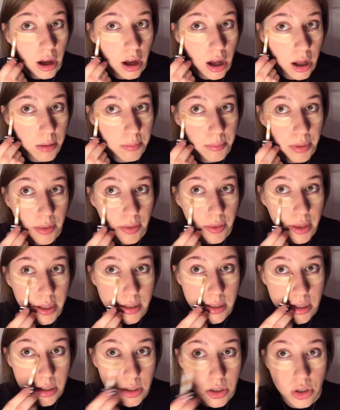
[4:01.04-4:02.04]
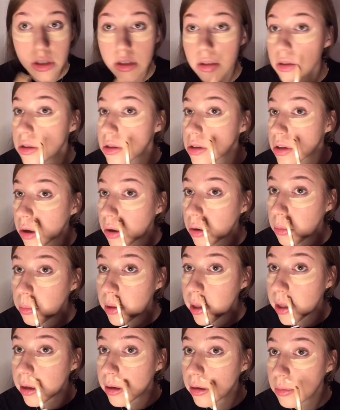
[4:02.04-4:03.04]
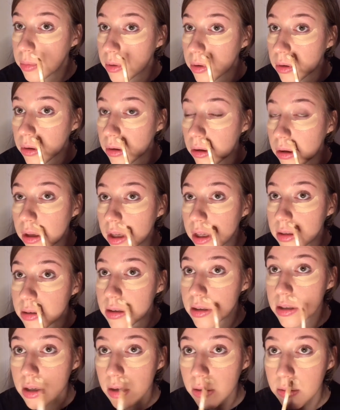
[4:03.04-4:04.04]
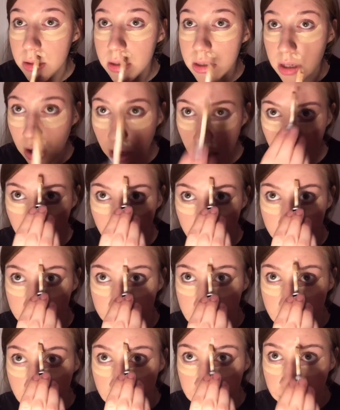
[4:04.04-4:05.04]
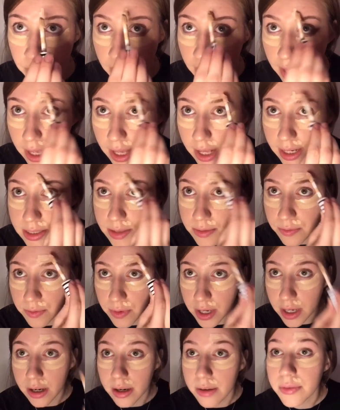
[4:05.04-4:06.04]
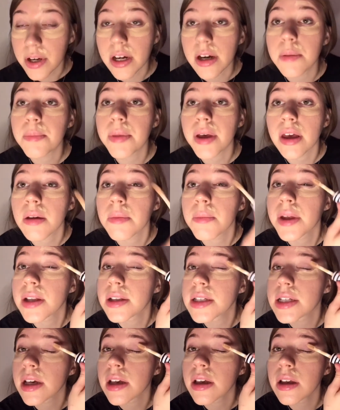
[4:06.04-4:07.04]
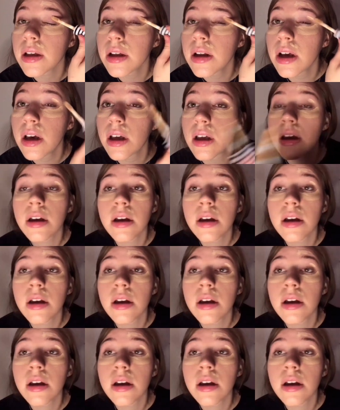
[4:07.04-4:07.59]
but this is just so blendable. It's so soft and it's very, very pigmented.